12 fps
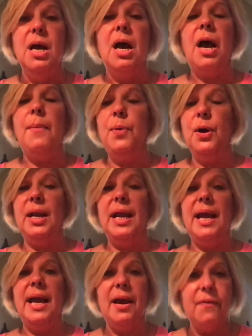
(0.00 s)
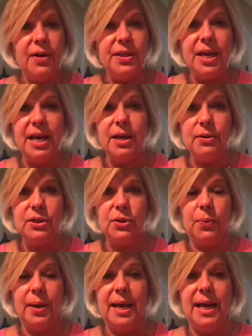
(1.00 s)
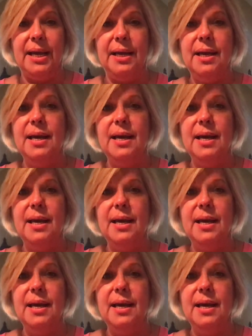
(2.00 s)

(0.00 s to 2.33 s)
I put everything else away,